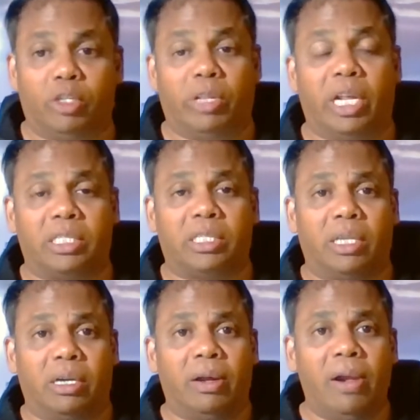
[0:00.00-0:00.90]
So that's
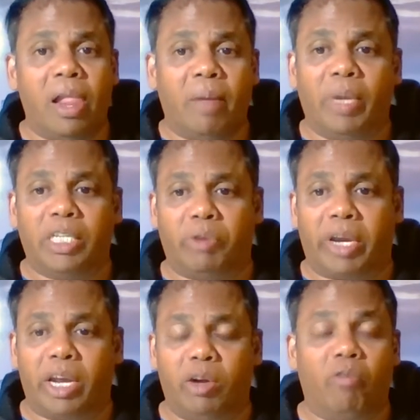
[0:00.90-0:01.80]
the best we
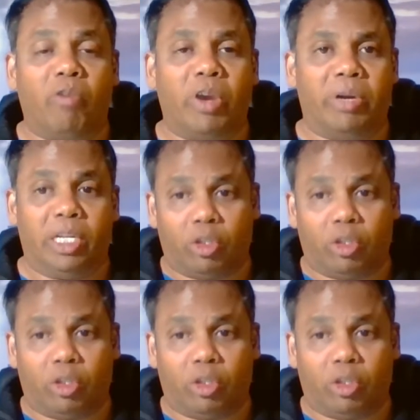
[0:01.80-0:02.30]
can do for you, Neil.